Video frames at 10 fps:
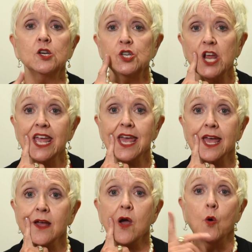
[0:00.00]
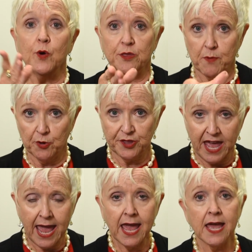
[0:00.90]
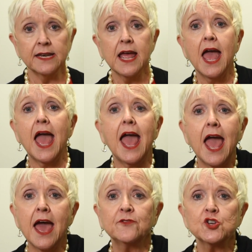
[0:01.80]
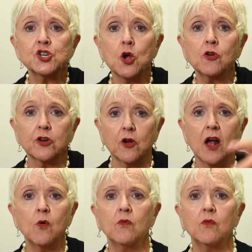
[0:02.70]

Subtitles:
shaking with both the hand and the shoulder.